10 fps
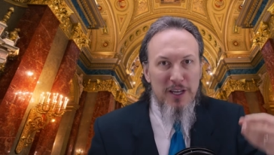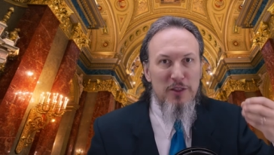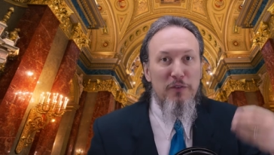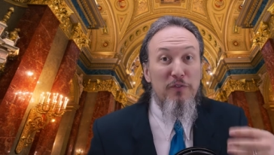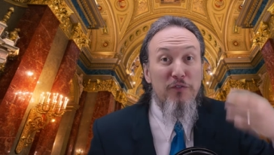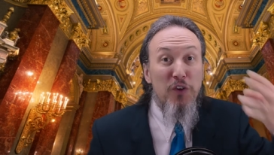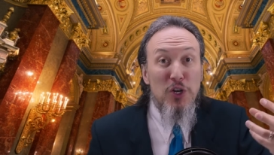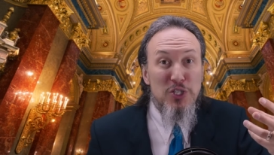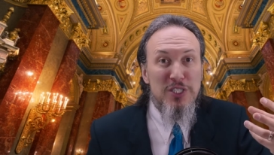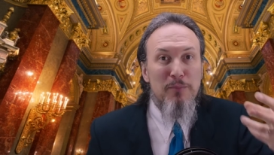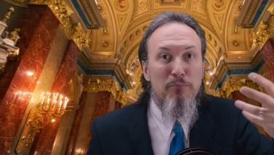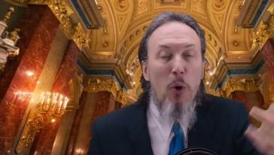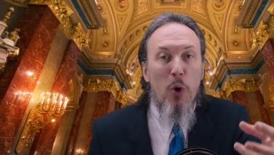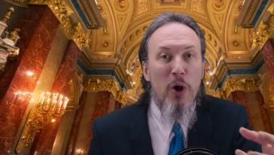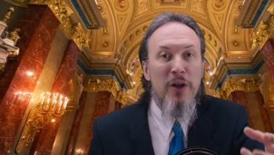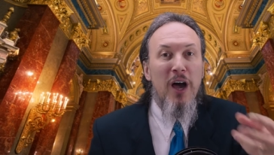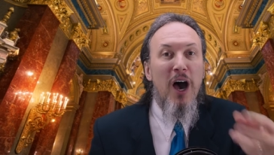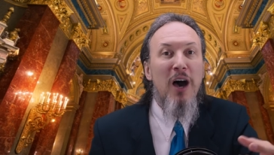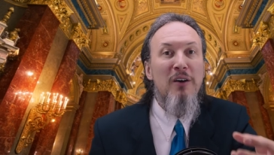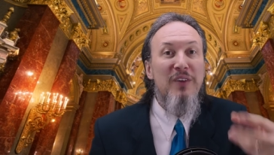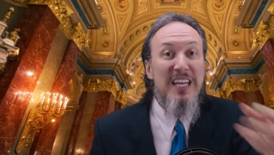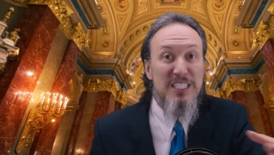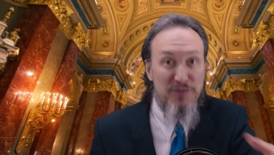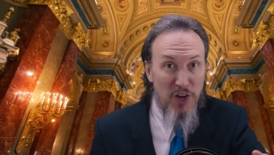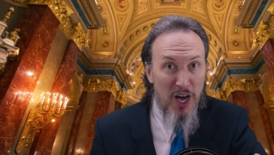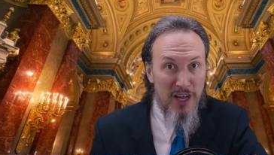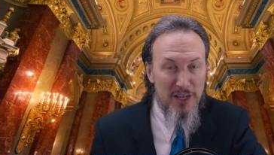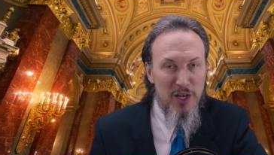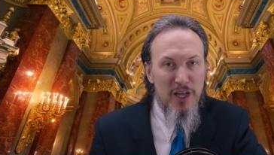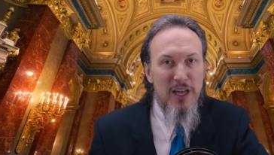the firstborn of his flock.